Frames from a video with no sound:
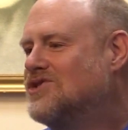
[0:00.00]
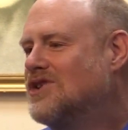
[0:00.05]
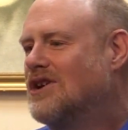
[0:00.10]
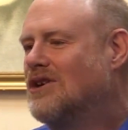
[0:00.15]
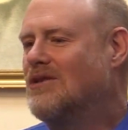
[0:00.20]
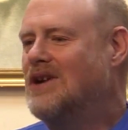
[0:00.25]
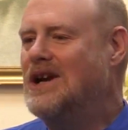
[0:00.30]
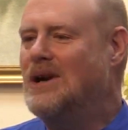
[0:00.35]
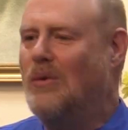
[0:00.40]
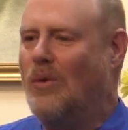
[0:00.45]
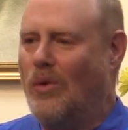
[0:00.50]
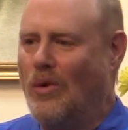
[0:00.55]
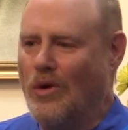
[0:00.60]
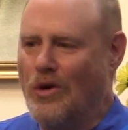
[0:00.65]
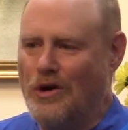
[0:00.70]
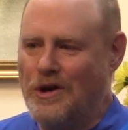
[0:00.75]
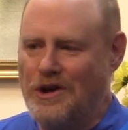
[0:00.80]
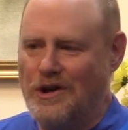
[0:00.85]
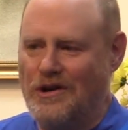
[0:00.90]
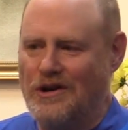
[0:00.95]
a great
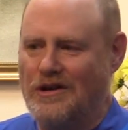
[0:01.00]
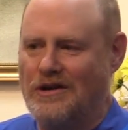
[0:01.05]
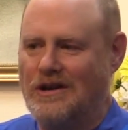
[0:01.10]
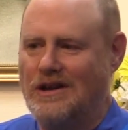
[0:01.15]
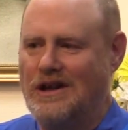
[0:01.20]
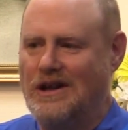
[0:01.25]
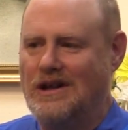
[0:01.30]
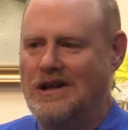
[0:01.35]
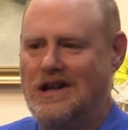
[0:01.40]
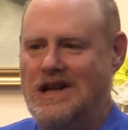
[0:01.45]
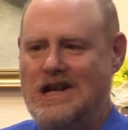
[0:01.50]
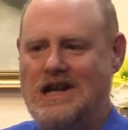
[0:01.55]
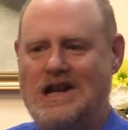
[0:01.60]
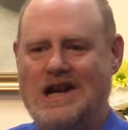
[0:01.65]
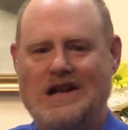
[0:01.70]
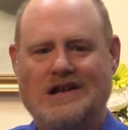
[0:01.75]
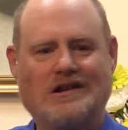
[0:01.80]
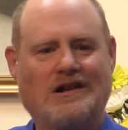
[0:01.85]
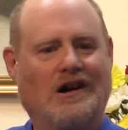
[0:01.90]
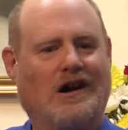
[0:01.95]
warrior, and he
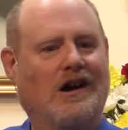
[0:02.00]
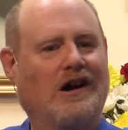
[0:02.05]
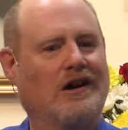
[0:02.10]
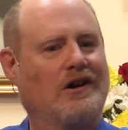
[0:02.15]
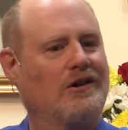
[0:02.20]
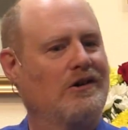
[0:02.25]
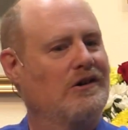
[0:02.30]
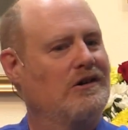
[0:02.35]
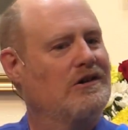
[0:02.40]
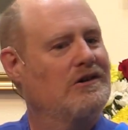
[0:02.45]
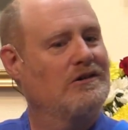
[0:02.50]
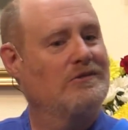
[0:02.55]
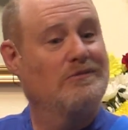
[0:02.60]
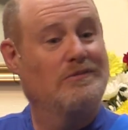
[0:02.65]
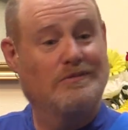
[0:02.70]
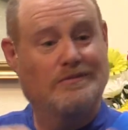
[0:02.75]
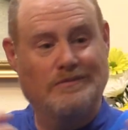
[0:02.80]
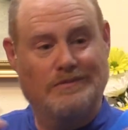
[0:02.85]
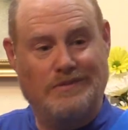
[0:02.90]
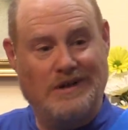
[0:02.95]
had conquered,
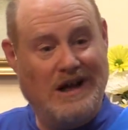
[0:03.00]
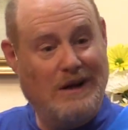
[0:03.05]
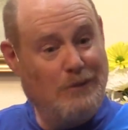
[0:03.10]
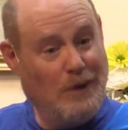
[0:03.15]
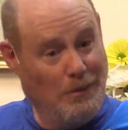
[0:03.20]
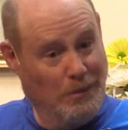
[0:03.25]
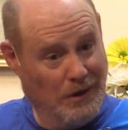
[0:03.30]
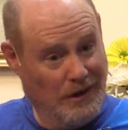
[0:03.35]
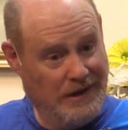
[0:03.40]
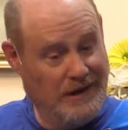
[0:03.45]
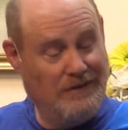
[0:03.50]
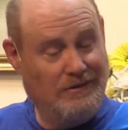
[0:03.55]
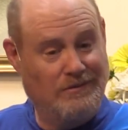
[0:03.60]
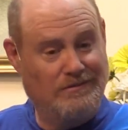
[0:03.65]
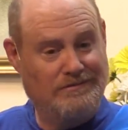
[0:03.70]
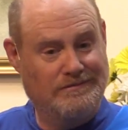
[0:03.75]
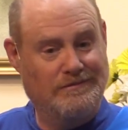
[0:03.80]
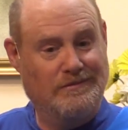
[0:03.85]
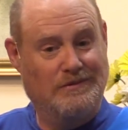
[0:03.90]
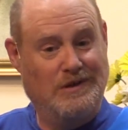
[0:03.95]
probably
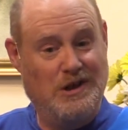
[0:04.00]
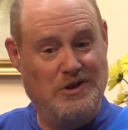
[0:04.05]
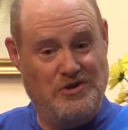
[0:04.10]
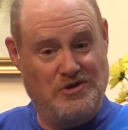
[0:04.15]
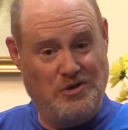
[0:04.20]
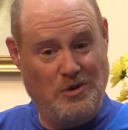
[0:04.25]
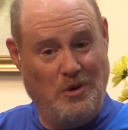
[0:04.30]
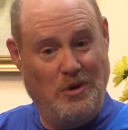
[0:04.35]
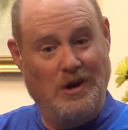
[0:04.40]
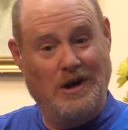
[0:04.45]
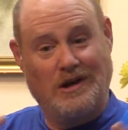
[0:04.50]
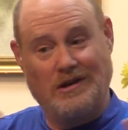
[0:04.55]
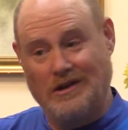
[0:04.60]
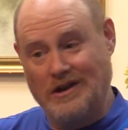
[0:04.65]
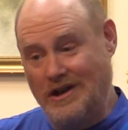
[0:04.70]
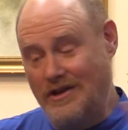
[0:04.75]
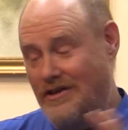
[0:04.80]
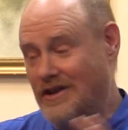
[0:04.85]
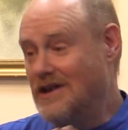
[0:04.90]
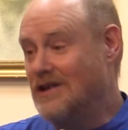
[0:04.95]

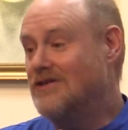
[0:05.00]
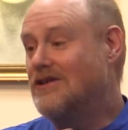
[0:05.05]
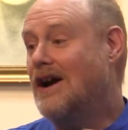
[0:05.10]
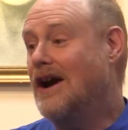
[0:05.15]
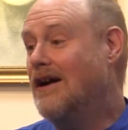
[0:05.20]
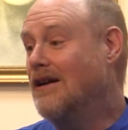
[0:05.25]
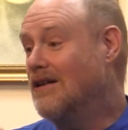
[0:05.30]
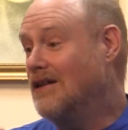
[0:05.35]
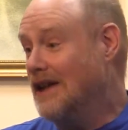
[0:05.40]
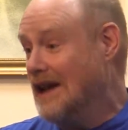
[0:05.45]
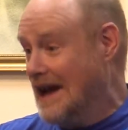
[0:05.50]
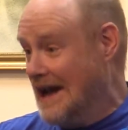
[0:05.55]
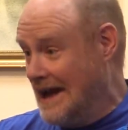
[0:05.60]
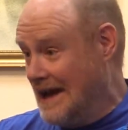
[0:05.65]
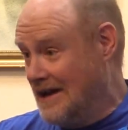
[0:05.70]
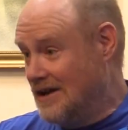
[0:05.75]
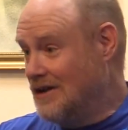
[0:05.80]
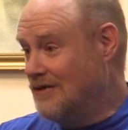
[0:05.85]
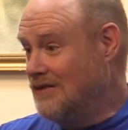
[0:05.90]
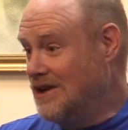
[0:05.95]
historically, the entire
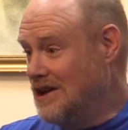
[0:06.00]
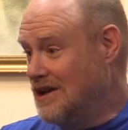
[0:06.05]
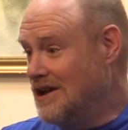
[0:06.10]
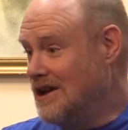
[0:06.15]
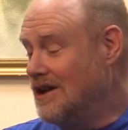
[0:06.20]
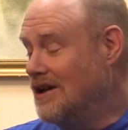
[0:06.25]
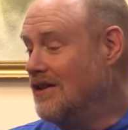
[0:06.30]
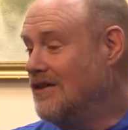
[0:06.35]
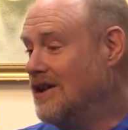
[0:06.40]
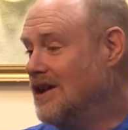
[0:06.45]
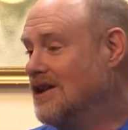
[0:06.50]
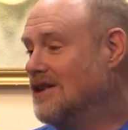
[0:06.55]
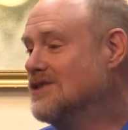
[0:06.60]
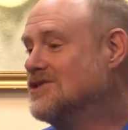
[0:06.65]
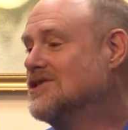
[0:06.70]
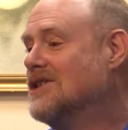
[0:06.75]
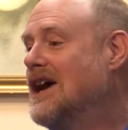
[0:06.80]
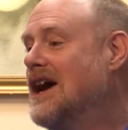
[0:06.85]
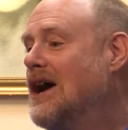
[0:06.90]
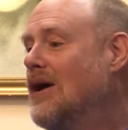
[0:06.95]
land of India that
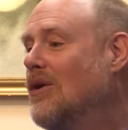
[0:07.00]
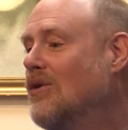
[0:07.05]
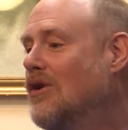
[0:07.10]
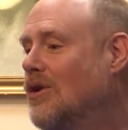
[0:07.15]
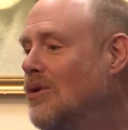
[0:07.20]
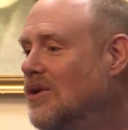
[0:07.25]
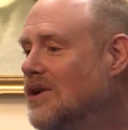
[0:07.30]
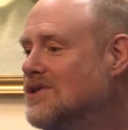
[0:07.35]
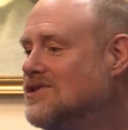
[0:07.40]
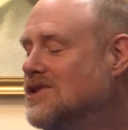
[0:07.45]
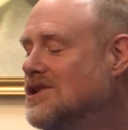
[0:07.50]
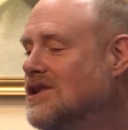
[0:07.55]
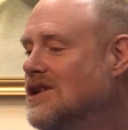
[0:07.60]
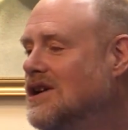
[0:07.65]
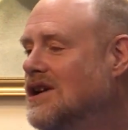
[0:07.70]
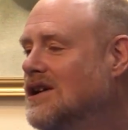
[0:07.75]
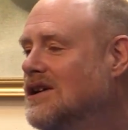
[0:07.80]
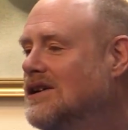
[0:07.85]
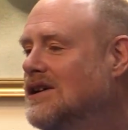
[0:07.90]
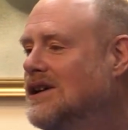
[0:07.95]
is now known as
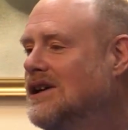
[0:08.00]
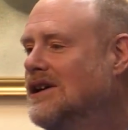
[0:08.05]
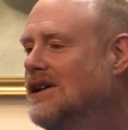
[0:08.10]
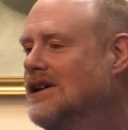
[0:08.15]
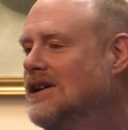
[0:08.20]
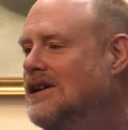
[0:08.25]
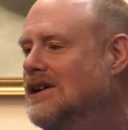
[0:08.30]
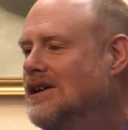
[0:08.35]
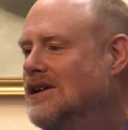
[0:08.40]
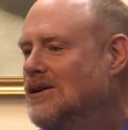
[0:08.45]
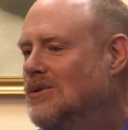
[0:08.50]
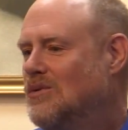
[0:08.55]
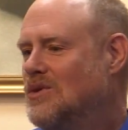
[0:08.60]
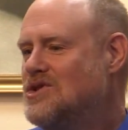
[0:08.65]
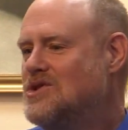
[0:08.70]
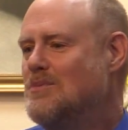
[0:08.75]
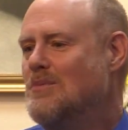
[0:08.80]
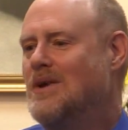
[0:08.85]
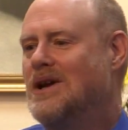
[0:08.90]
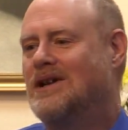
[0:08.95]
India,
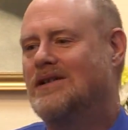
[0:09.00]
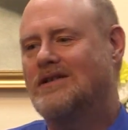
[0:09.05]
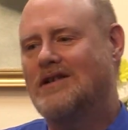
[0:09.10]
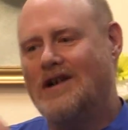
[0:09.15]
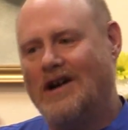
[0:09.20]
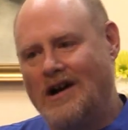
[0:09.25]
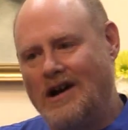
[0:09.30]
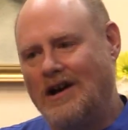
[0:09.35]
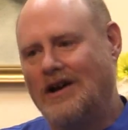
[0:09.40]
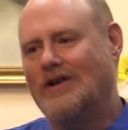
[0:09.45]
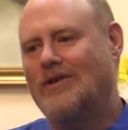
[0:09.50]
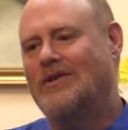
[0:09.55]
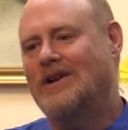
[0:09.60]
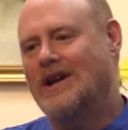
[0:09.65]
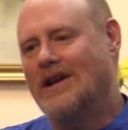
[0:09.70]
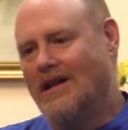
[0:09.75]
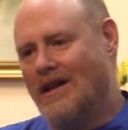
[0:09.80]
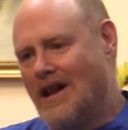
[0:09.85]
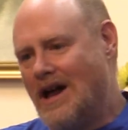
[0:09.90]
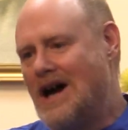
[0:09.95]
which meant
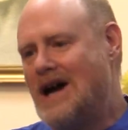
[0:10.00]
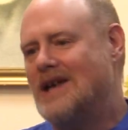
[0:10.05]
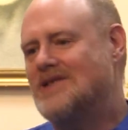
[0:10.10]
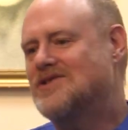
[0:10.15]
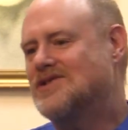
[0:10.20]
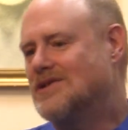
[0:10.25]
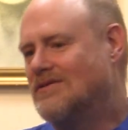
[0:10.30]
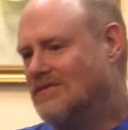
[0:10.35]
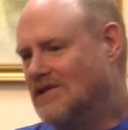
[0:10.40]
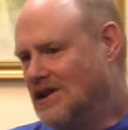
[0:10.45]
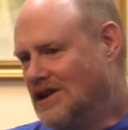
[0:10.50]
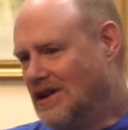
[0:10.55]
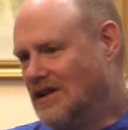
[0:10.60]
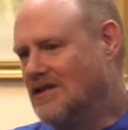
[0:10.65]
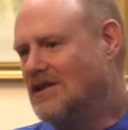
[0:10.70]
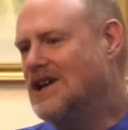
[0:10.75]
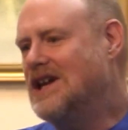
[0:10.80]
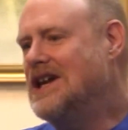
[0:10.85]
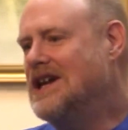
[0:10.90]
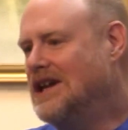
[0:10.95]
conquering lots of
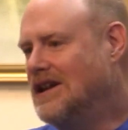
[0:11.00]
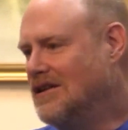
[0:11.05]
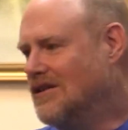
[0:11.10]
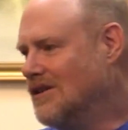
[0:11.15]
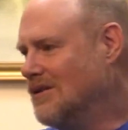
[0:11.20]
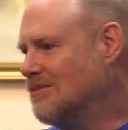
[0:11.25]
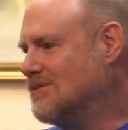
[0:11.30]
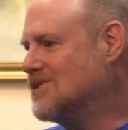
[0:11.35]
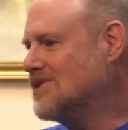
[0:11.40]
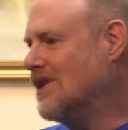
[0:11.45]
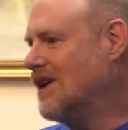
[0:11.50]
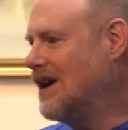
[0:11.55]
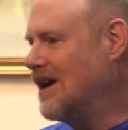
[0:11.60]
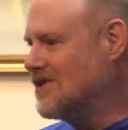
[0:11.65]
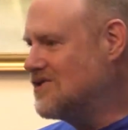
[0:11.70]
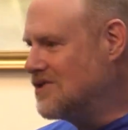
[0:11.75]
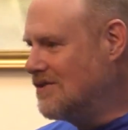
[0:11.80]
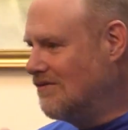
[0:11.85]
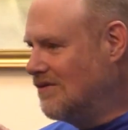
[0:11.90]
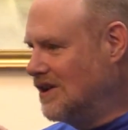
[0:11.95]
little kingdoms,
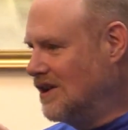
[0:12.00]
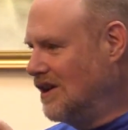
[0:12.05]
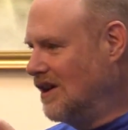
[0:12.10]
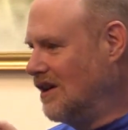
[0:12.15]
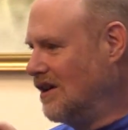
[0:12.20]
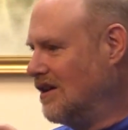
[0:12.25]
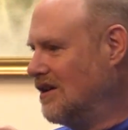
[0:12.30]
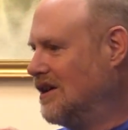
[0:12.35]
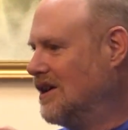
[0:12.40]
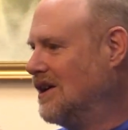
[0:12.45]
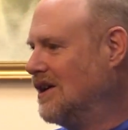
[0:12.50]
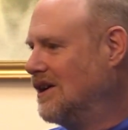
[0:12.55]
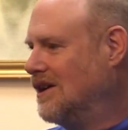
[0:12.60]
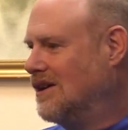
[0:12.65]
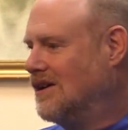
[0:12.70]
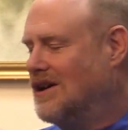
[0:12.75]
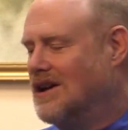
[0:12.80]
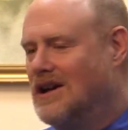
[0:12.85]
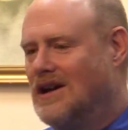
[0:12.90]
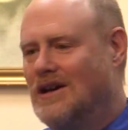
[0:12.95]
lots of little
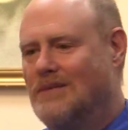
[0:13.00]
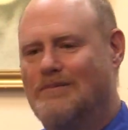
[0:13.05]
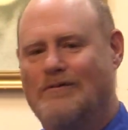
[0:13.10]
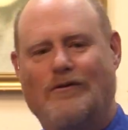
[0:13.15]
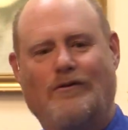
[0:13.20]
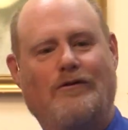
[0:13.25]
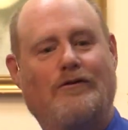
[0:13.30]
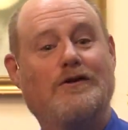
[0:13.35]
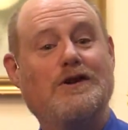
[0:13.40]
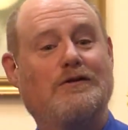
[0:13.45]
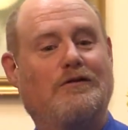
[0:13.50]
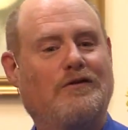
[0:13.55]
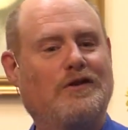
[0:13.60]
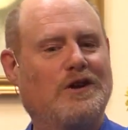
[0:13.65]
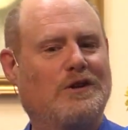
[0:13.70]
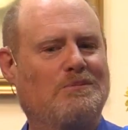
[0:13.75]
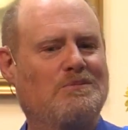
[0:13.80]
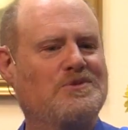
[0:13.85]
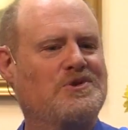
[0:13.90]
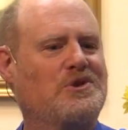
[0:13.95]

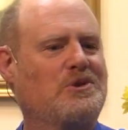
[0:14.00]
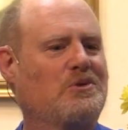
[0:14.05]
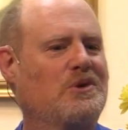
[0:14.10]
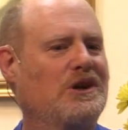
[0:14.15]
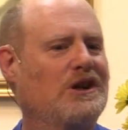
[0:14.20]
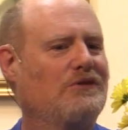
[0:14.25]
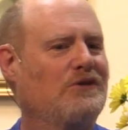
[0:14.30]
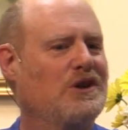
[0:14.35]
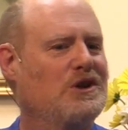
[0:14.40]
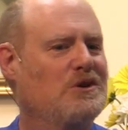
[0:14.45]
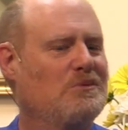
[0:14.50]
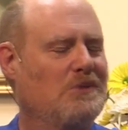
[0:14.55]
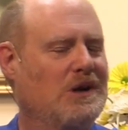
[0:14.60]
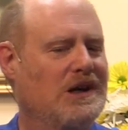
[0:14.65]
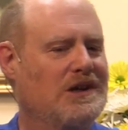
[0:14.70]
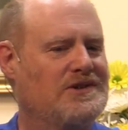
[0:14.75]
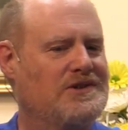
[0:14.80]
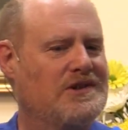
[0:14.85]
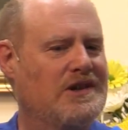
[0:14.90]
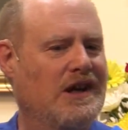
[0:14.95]
fiefdoms, or whatever you
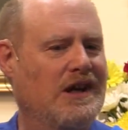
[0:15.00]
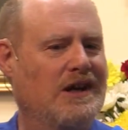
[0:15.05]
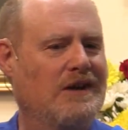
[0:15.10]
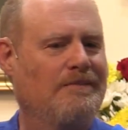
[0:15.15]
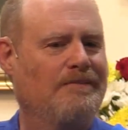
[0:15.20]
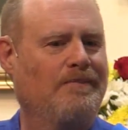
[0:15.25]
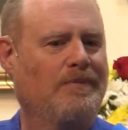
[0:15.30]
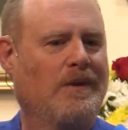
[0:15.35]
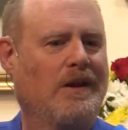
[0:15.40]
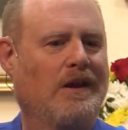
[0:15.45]
might say.